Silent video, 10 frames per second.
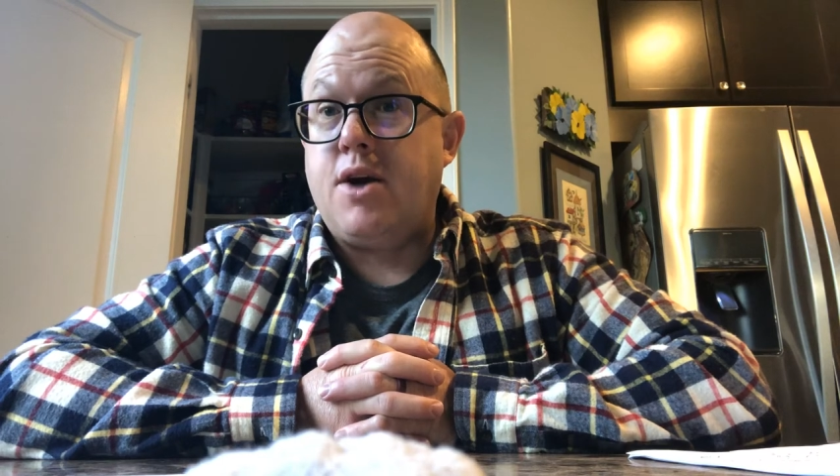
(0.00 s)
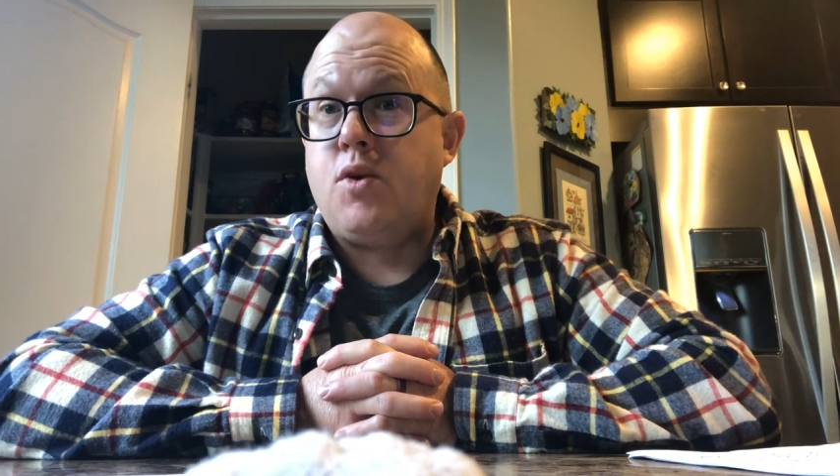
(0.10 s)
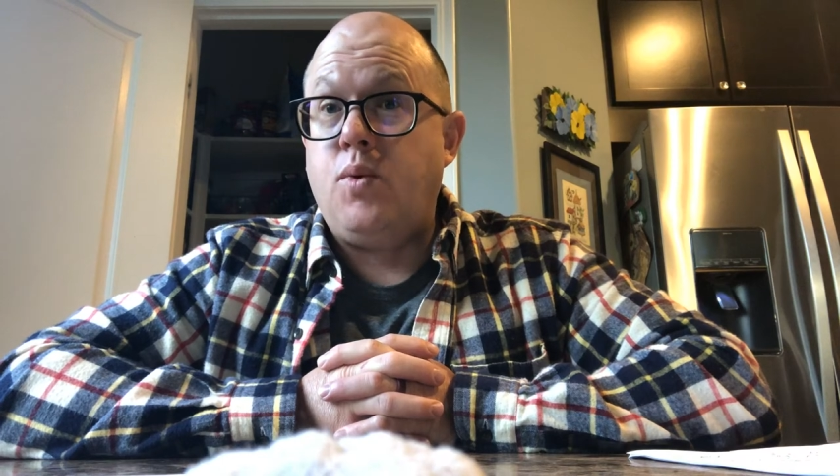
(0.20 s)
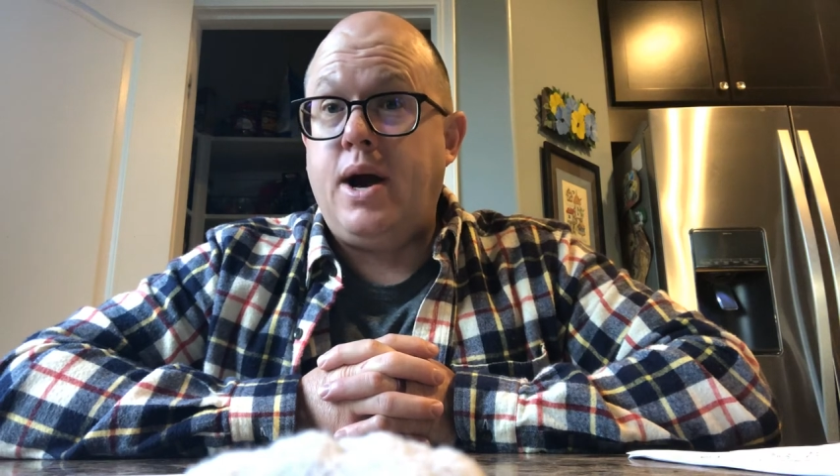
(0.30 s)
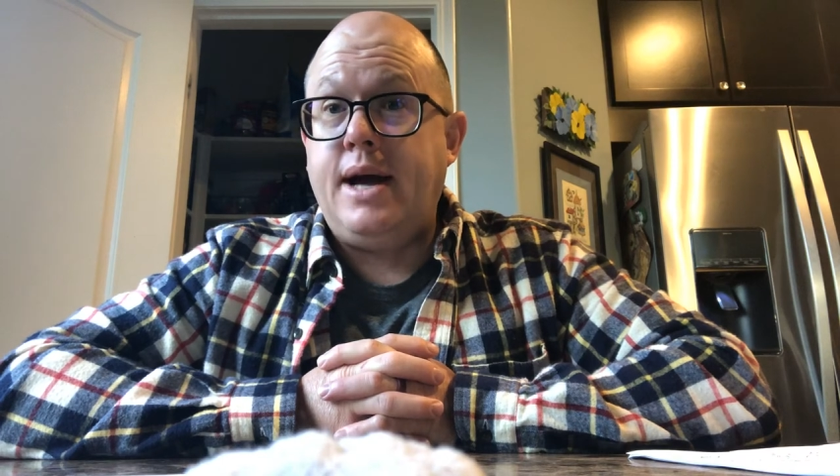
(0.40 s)

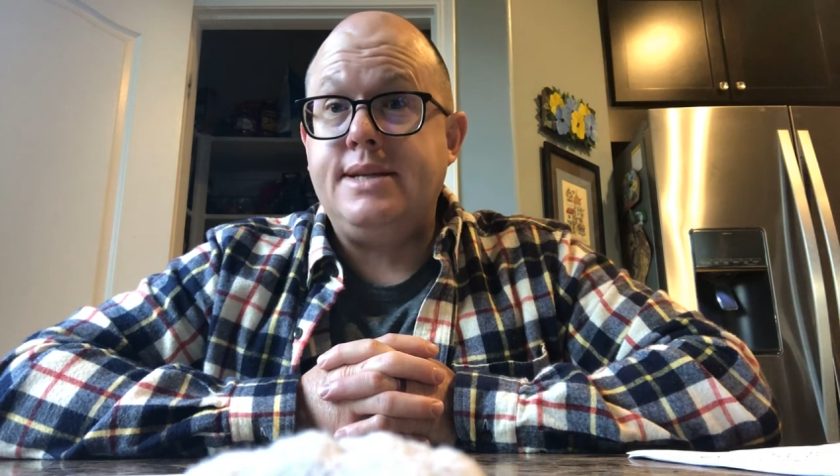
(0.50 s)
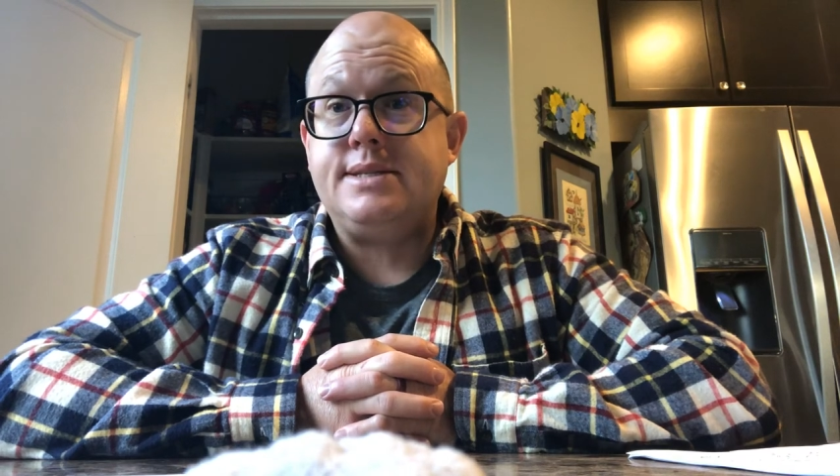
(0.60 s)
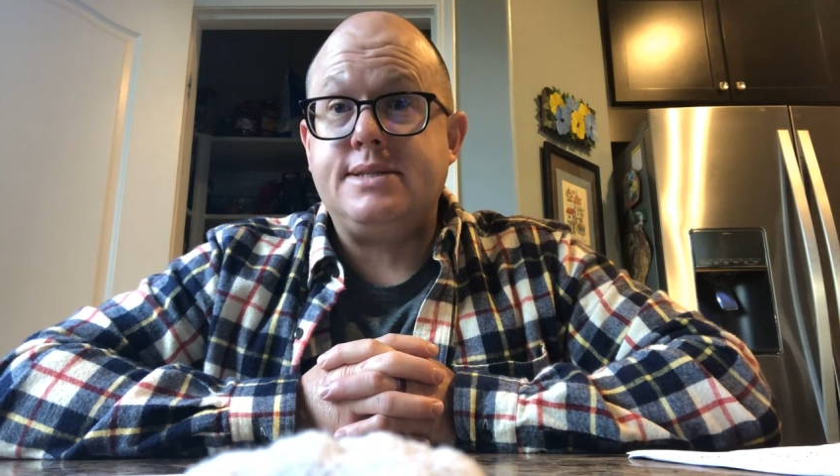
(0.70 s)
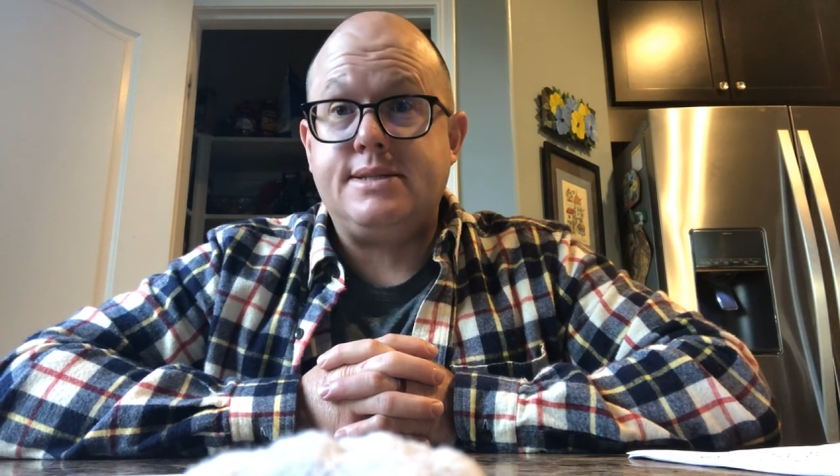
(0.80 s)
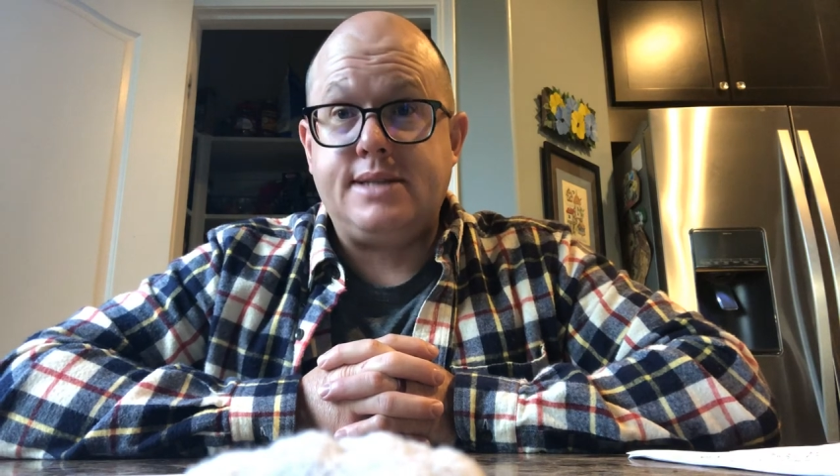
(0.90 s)

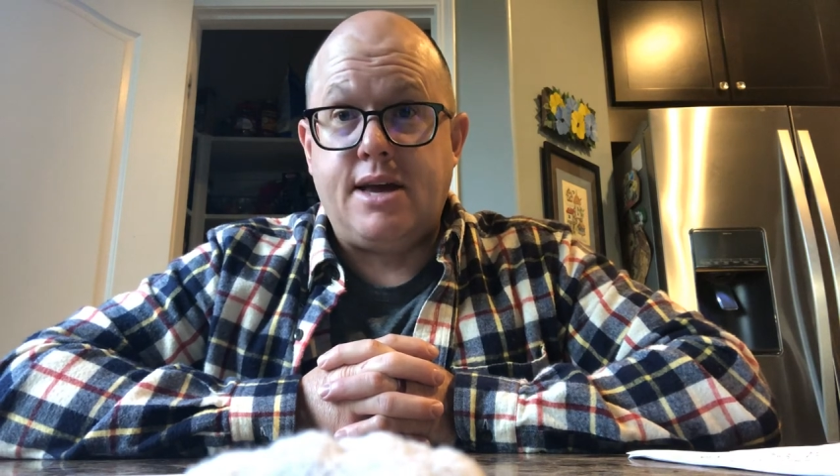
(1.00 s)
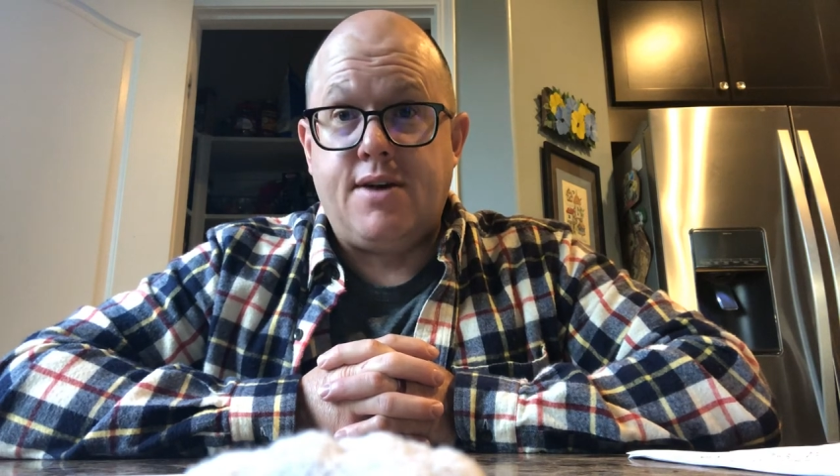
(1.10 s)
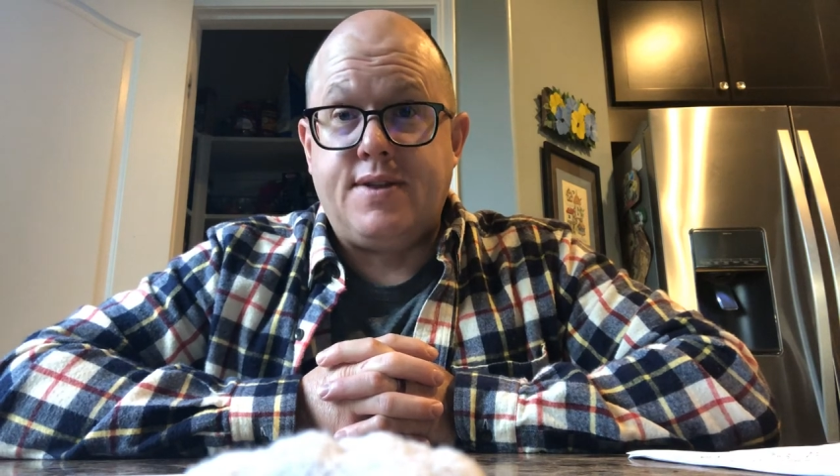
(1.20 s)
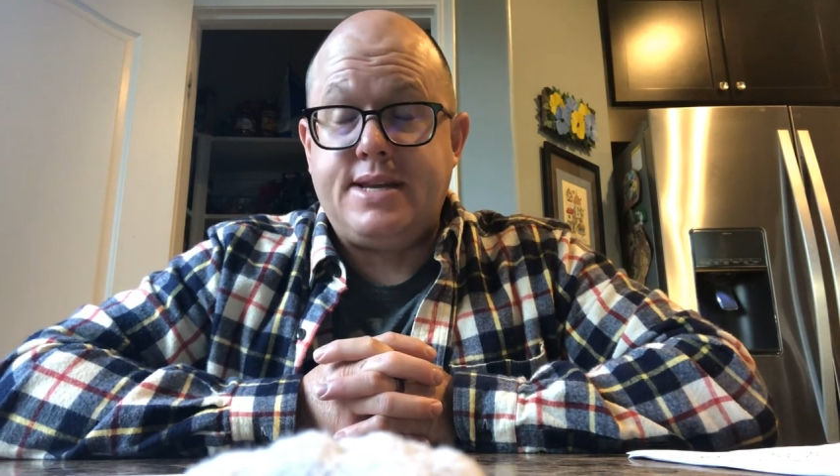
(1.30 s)
Otherwise, stay on the